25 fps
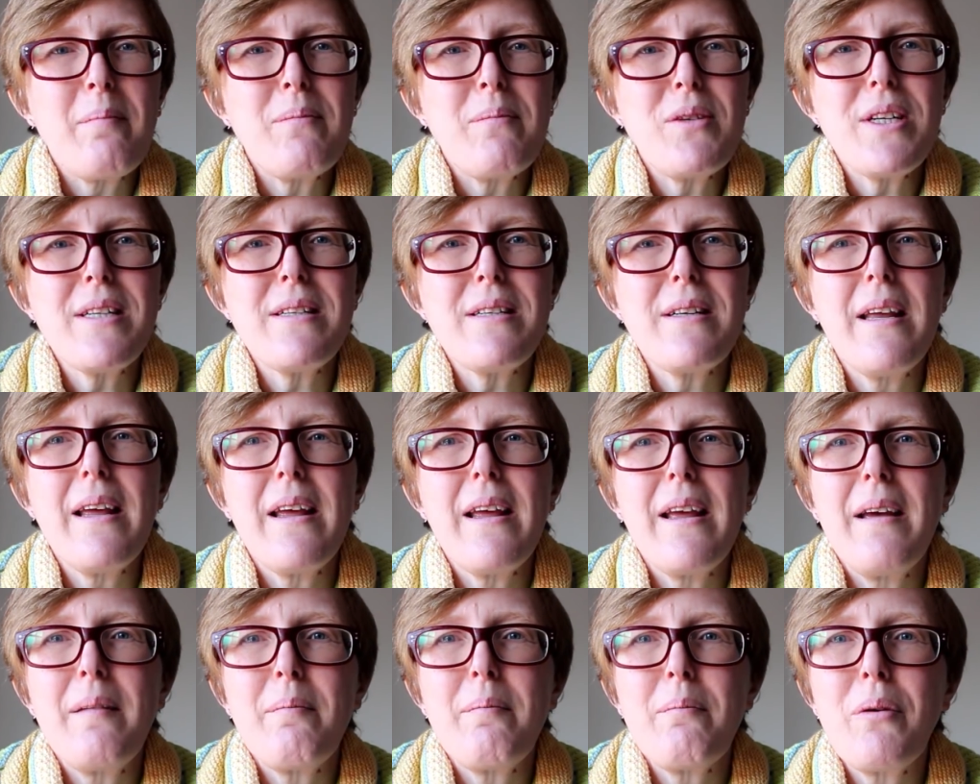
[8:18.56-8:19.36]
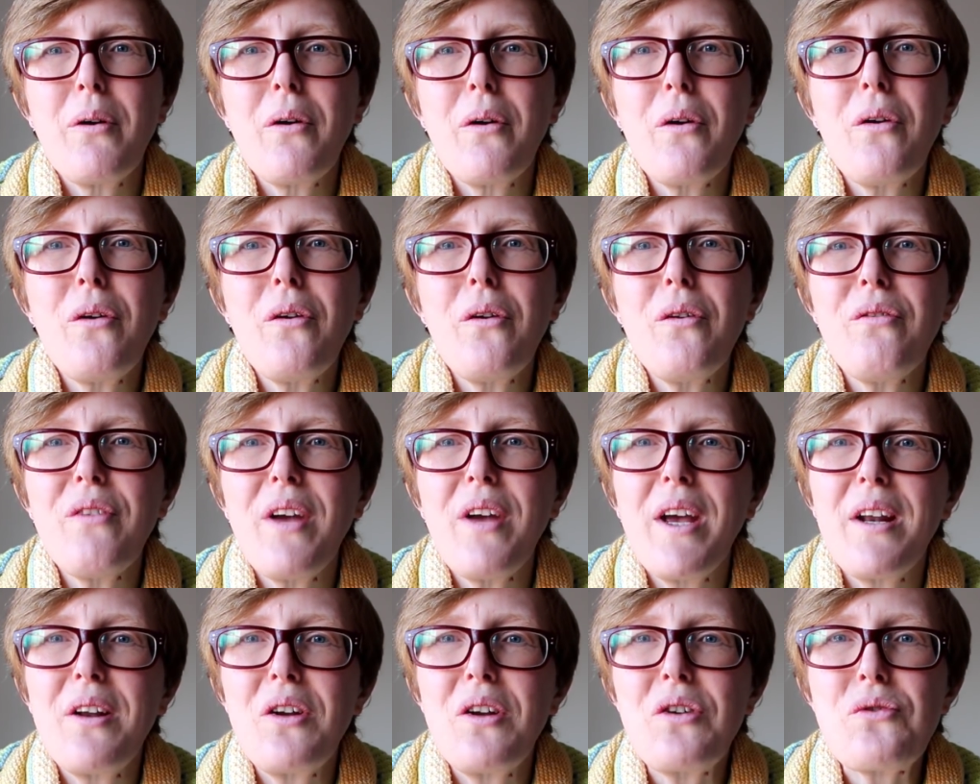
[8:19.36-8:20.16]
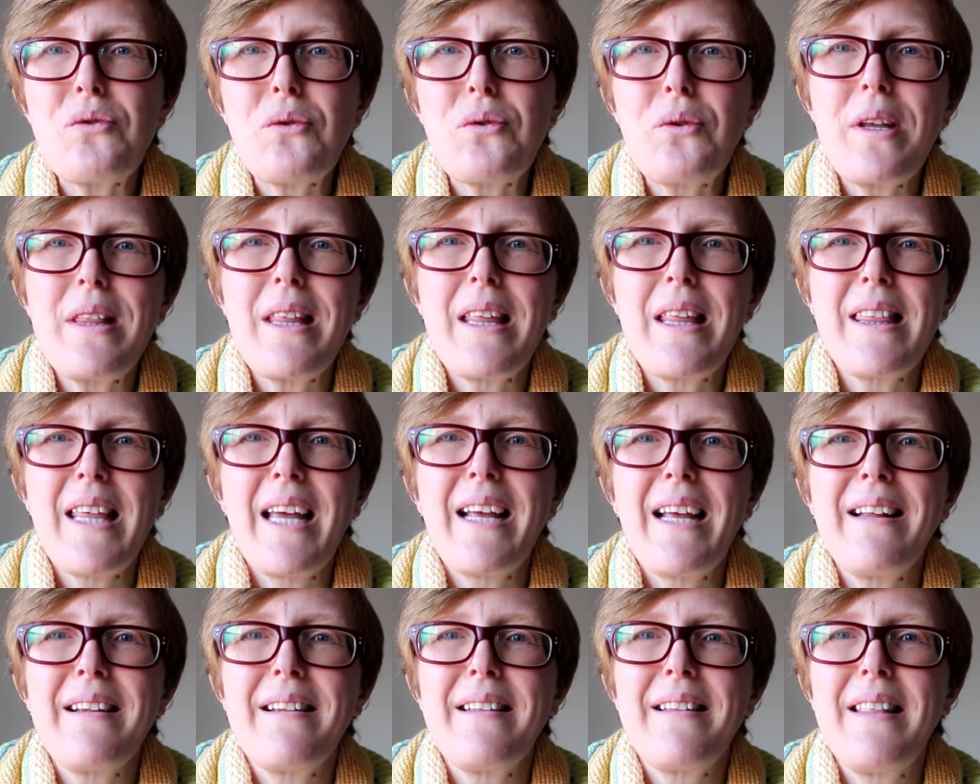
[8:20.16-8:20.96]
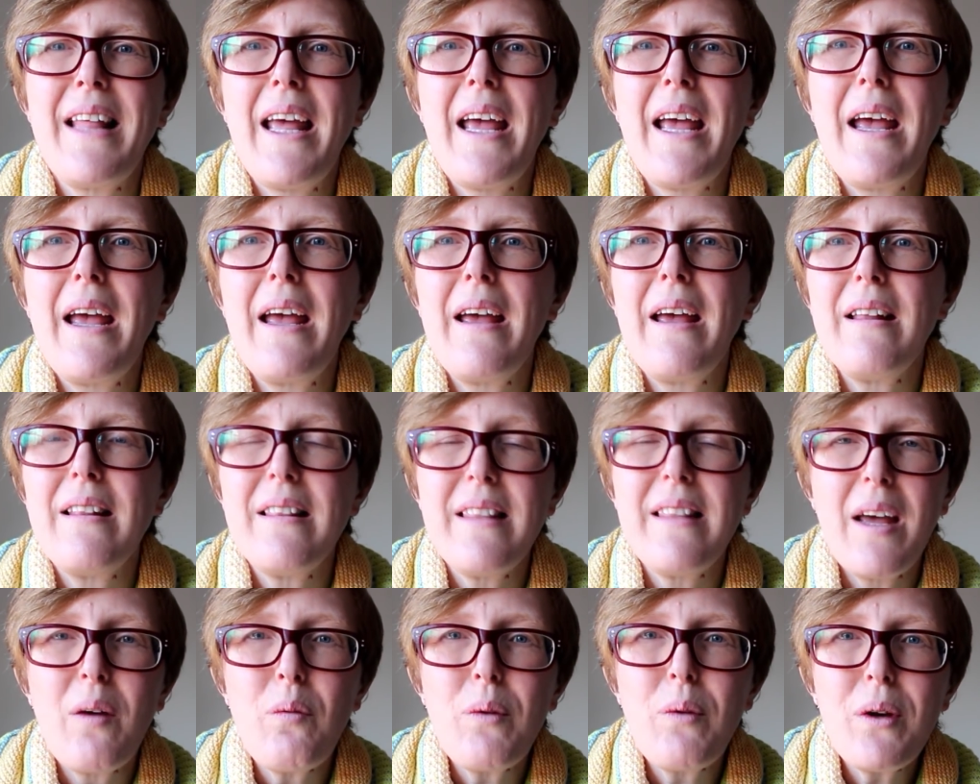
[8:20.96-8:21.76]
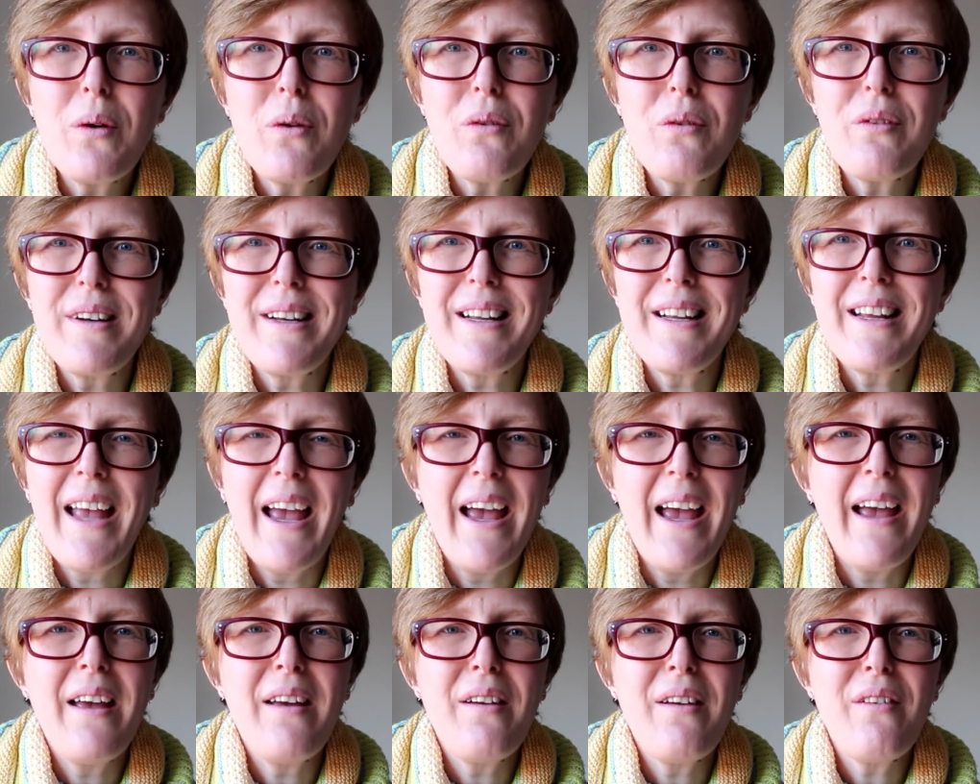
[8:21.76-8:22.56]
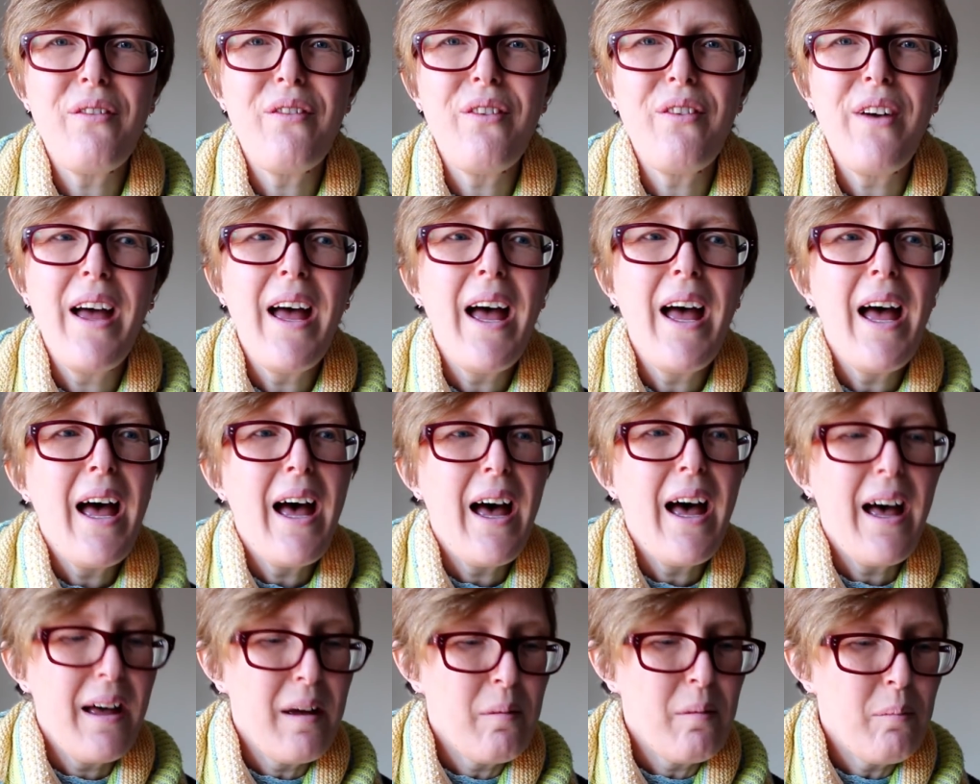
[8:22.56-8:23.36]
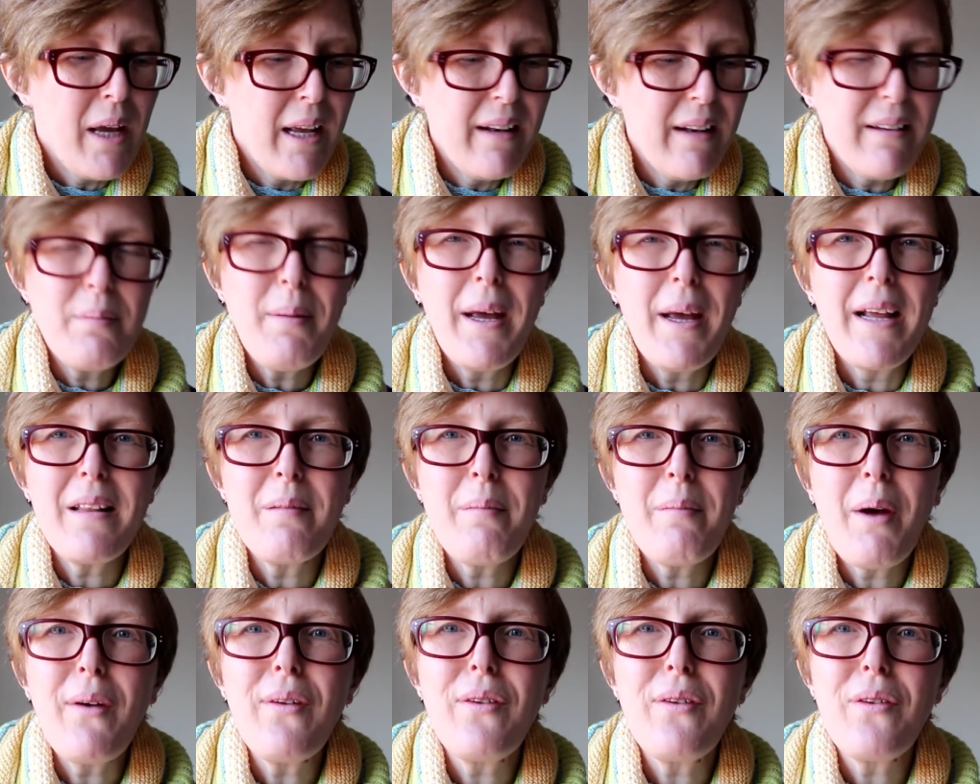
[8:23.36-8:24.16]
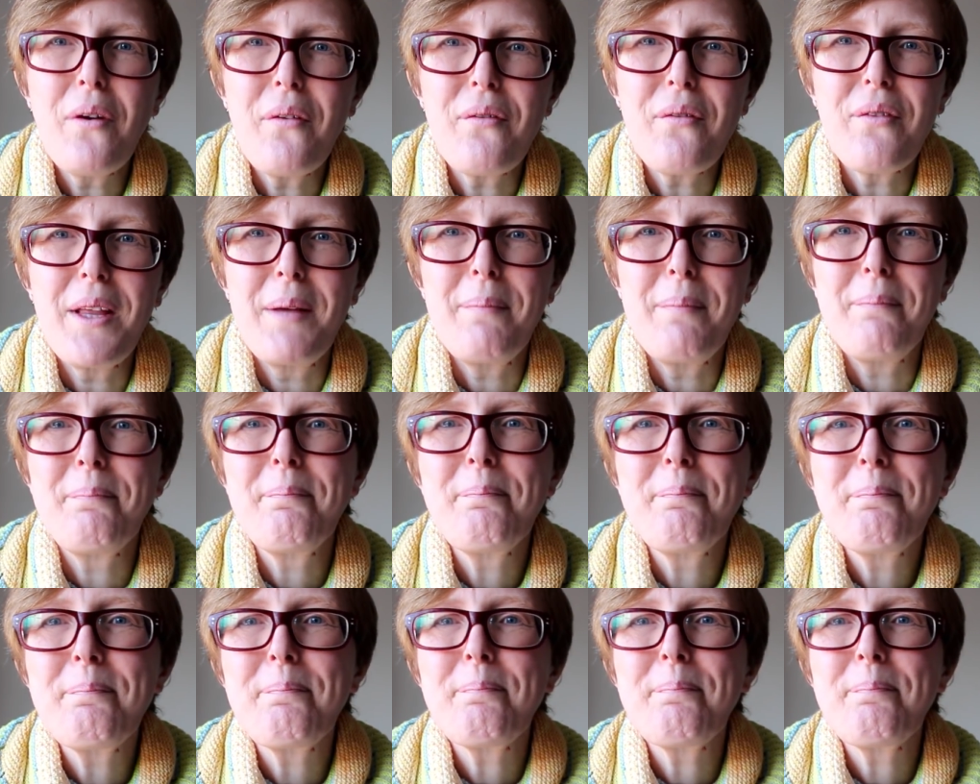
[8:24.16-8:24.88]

just to improve and enjoy the things that we already have, and to make the most of them.